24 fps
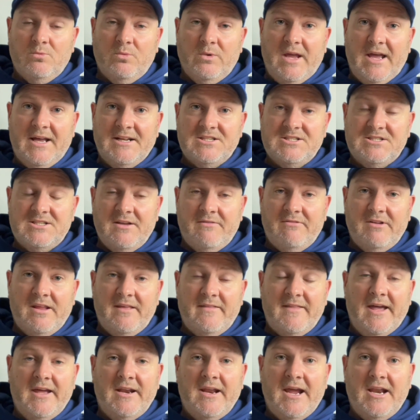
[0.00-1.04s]
We had 70,
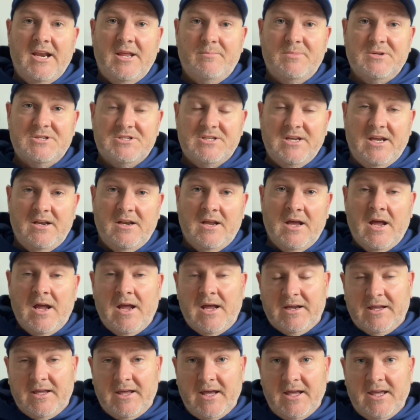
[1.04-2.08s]
they had 80%.
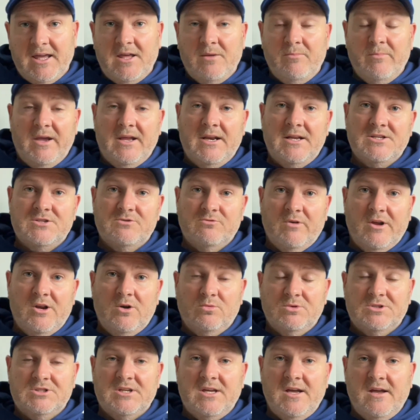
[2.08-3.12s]
Kicking meters,
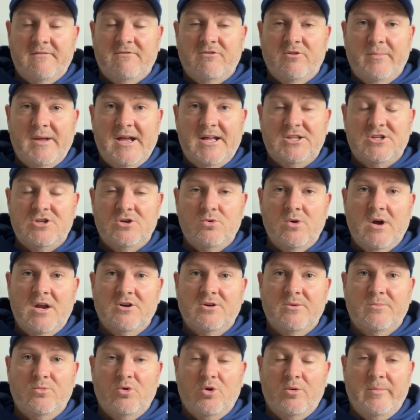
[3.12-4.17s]
Reynolds kicked for about
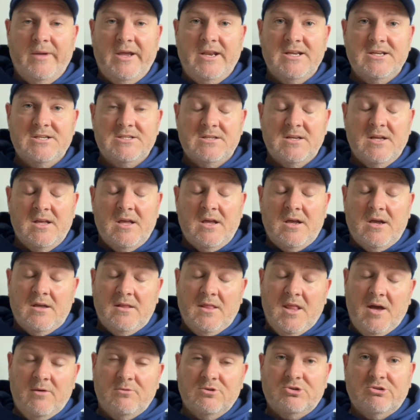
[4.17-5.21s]
200 more meters.
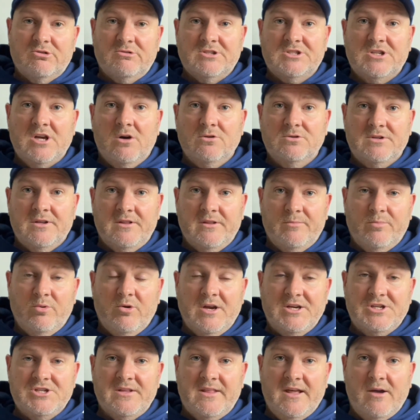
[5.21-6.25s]
That was a result of the
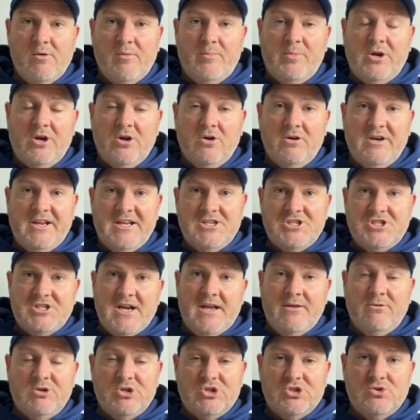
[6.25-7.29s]
pressure they were putting on
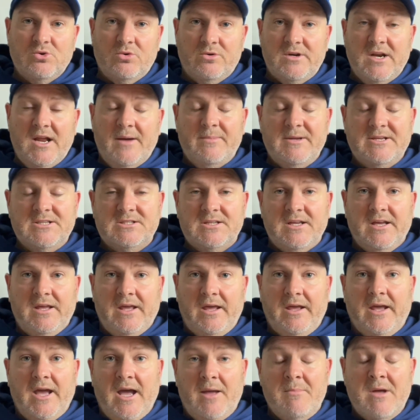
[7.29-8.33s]
SJ, which shortened up his
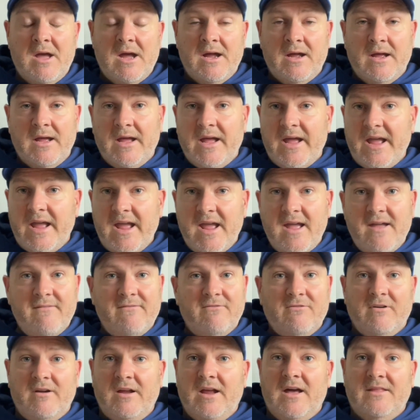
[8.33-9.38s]
kicking game.
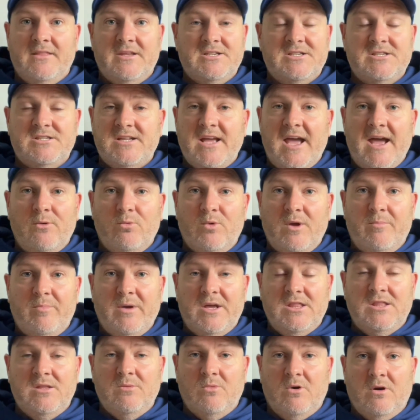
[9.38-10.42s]
Every other stat we
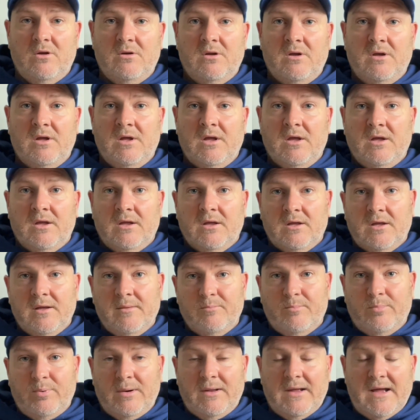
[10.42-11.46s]
beat them
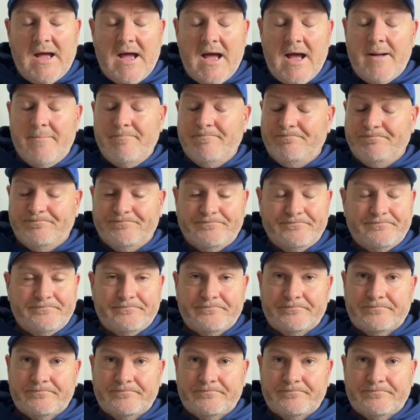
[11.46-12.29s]
on.